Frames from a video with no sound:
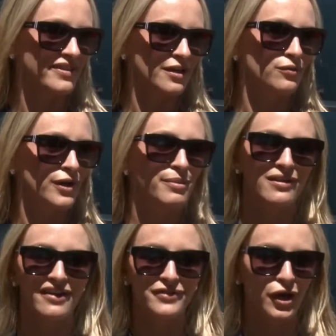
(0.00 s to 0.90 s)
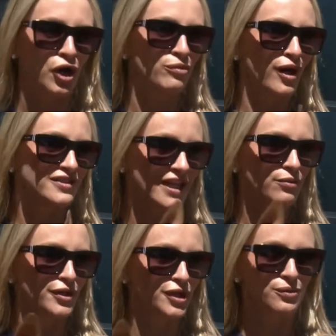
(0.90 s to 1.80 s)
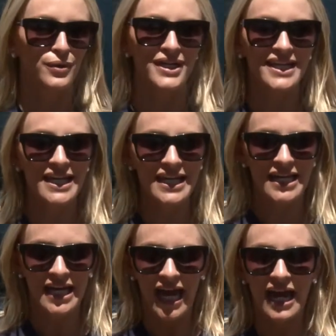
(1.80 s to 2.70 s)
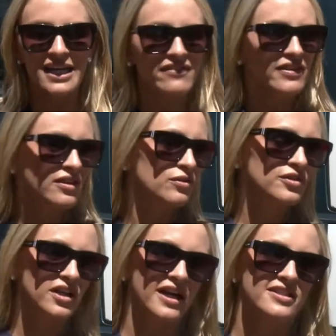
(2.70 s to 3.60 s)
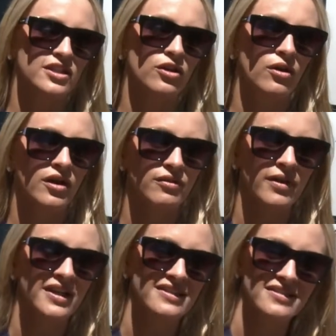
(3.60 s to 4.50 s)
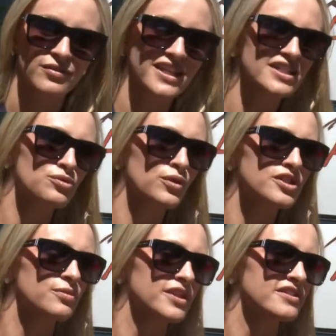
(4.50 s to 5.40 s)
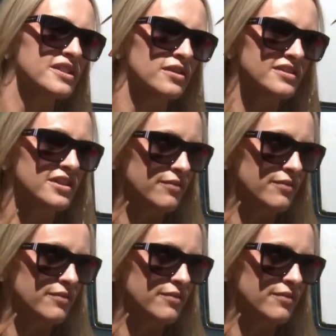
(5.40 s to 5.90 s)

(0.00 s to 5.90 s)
They don't want to be left at home all day while you're working. And even the older guys, you know, arthritis only gets worse when you sit, sit